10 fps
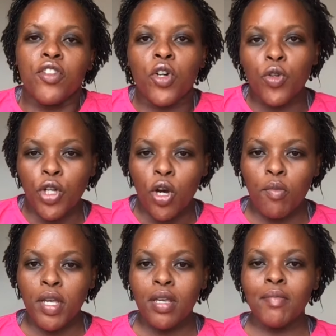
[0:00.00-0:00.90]
you don't know
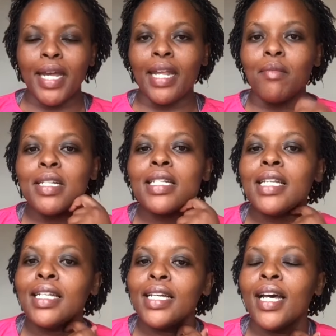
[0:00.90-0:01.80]
me, my name is
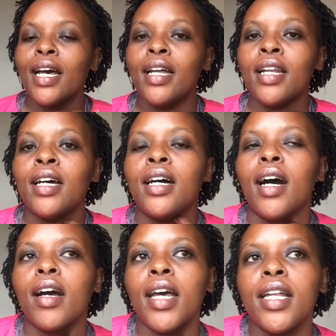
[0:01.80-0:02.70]
Lillian,
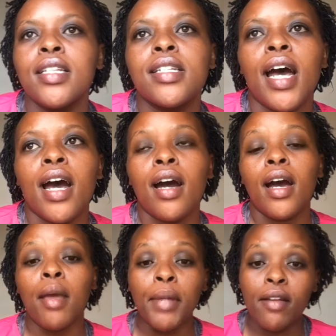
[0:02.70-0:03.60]
and
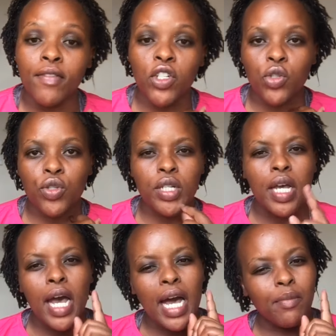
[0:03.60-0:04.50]
I make videos.
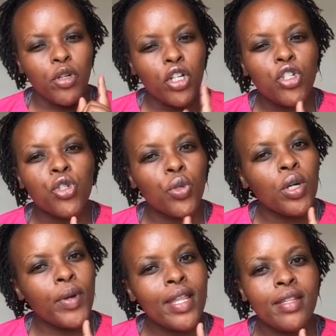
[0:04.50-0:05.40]
I'm not sure
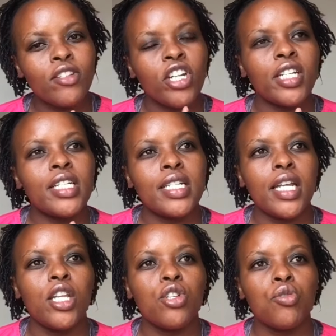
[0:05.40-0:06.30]
where this channel is
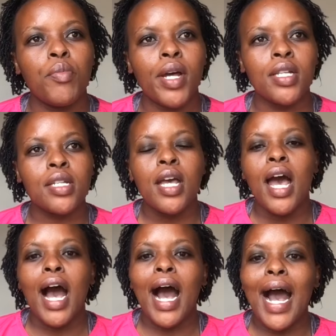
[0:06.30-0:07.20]
heading to, but
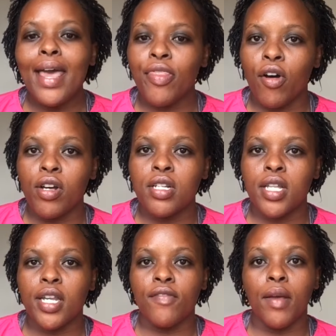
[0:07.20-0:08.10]
I thought
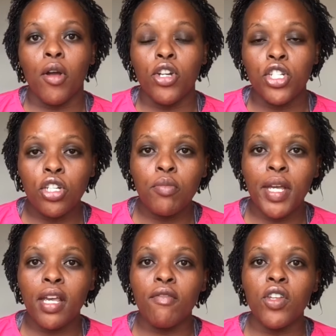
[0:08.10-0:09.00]
that if I continue
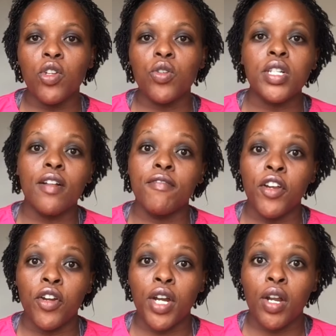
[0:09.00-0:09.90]
making videos, I'll
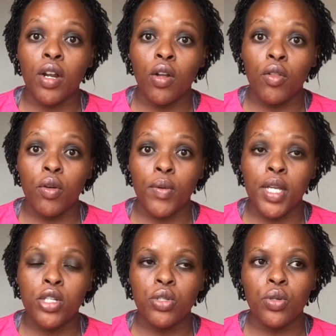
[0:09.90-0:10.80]
figure it out along the
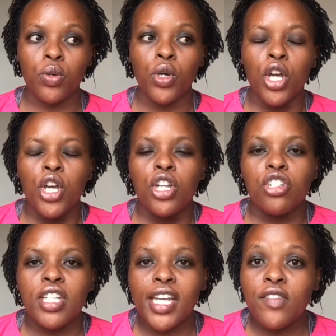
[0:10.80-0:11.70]
way. So
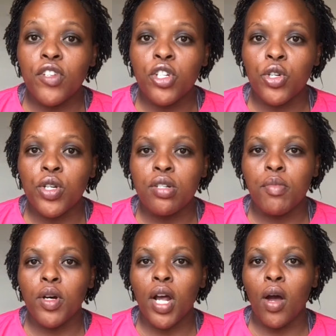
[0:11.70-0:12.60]
today's video is
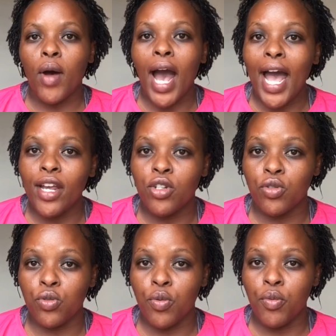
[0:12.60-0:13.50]
about how I
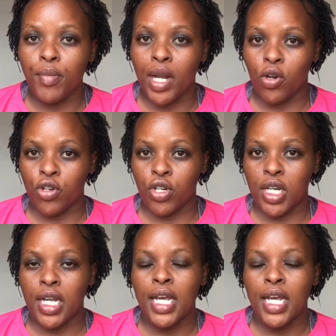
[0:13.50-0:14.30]
do my laundry.